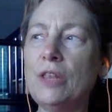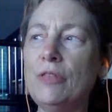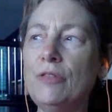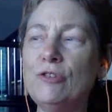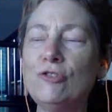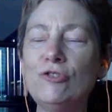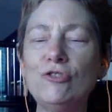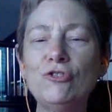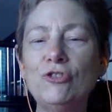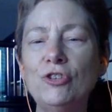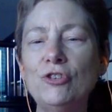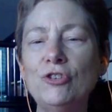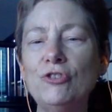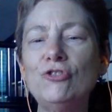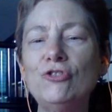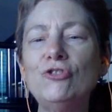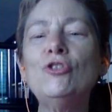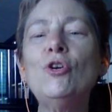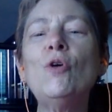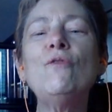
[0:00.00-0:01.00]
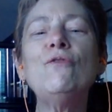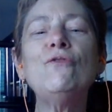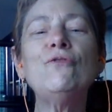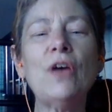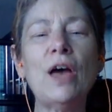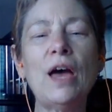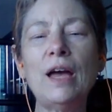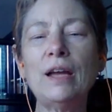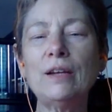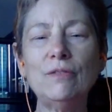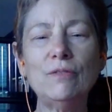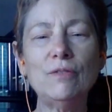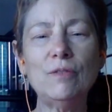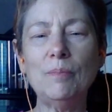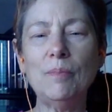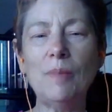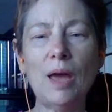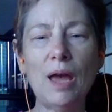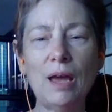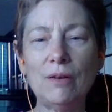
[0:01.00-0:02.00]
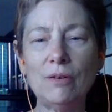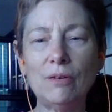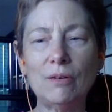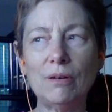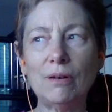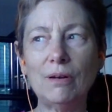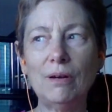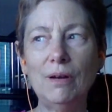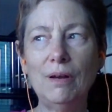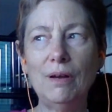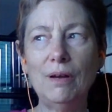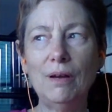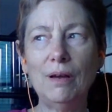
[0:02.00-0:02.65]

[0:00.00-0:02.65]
and there's no fact of the matter